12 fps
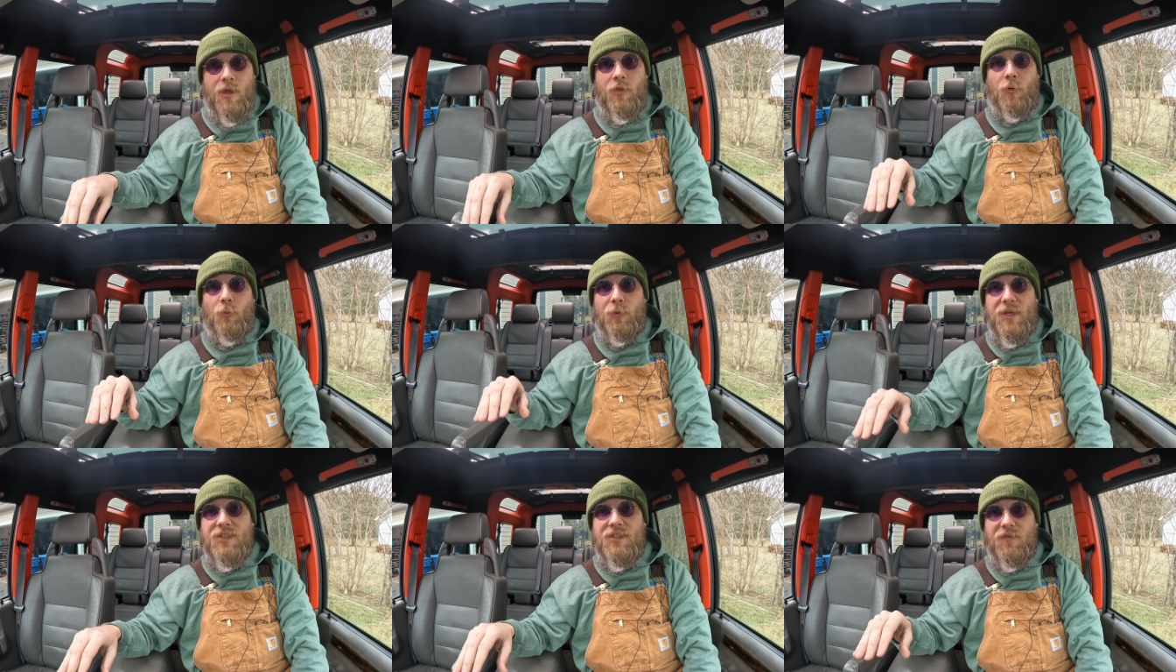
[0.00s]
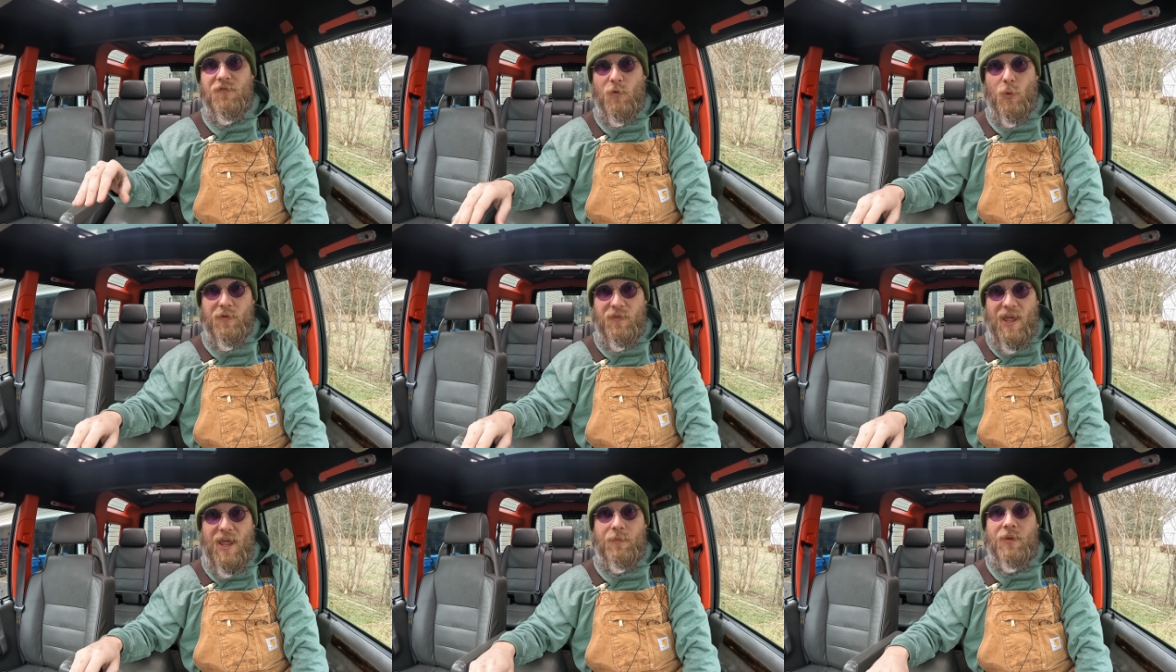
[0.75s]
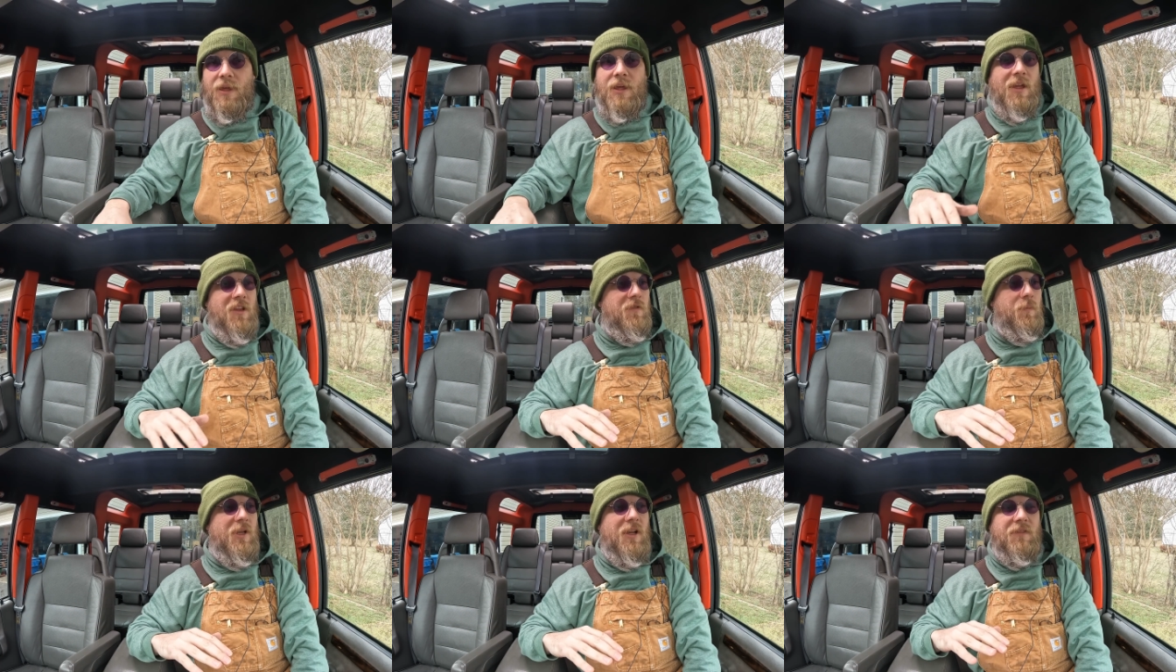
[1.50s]
The reason for that is
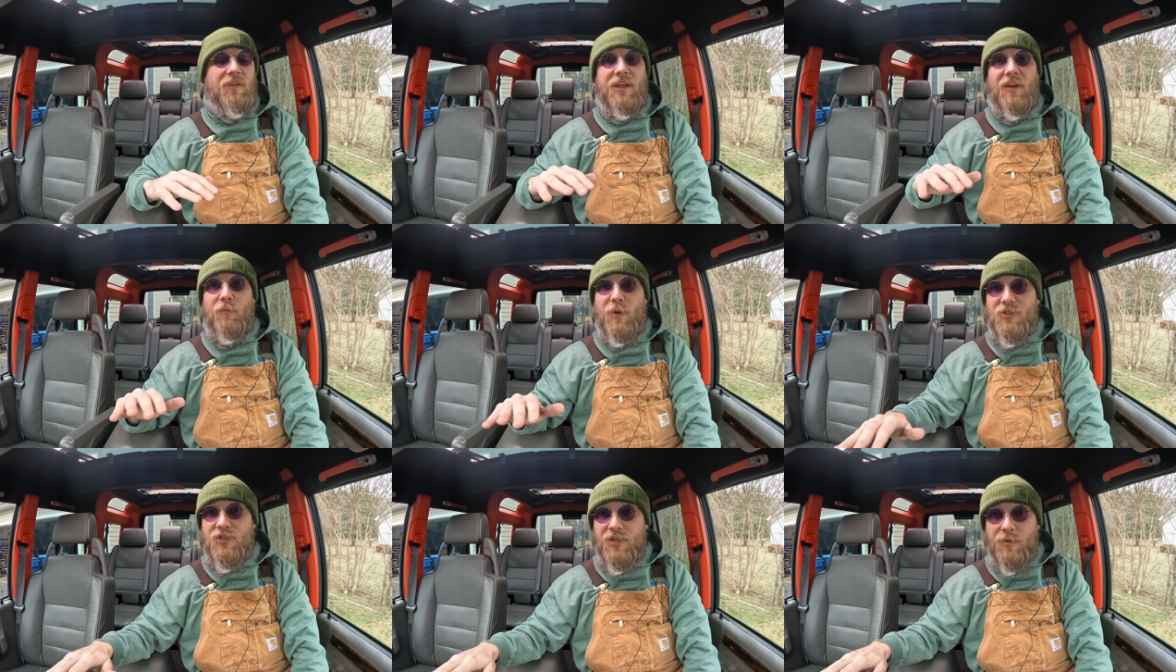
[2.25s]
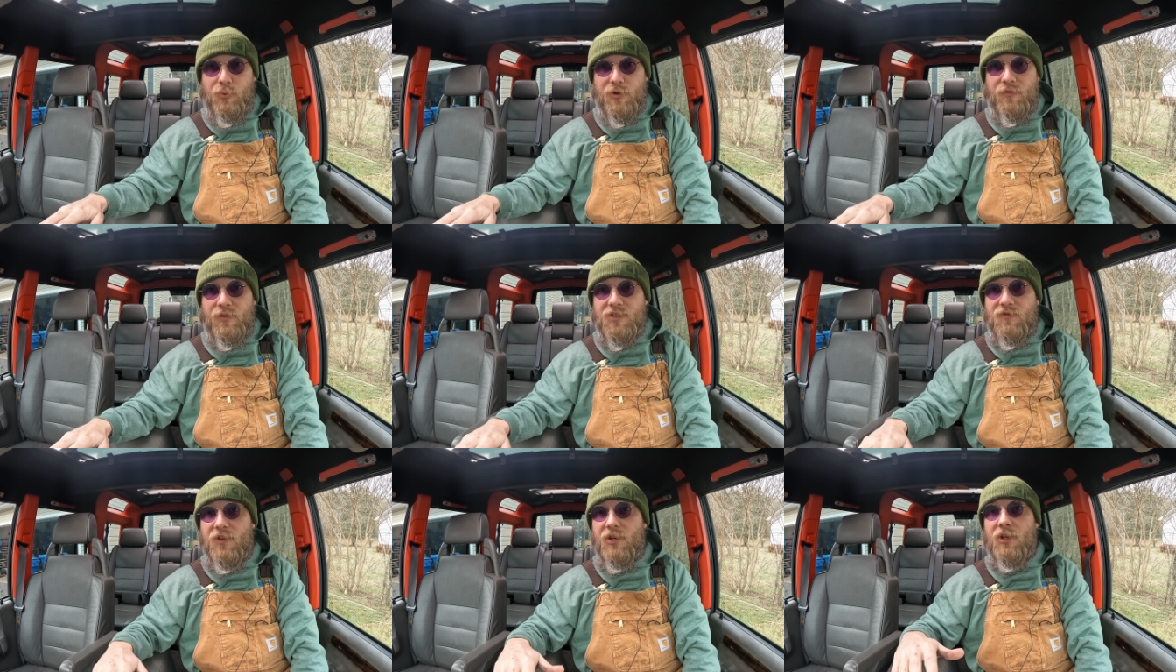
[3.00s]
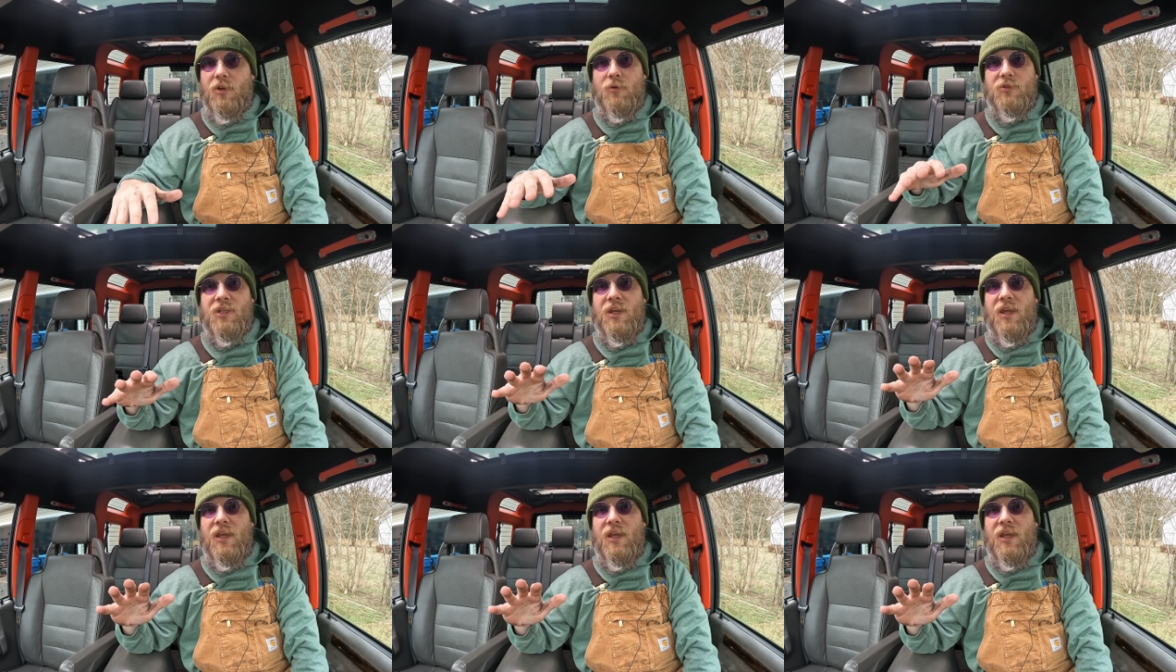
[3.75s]
because, like I've mentioned in previous videos,